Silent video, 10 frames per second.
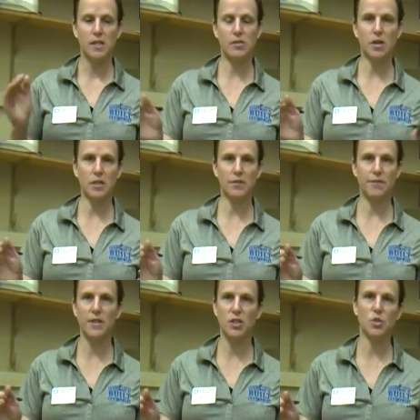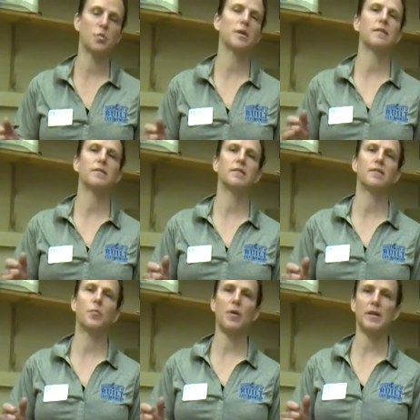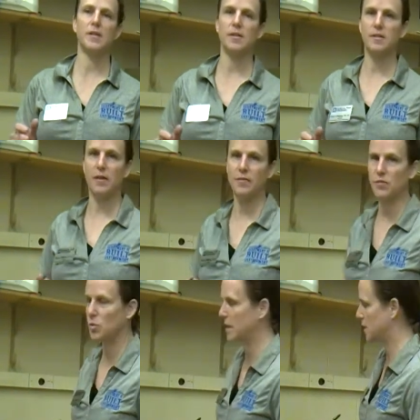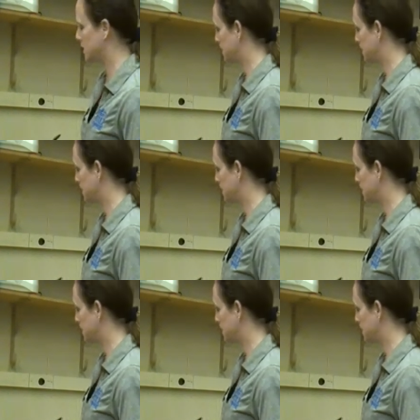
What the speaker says: start to finish what the process of doing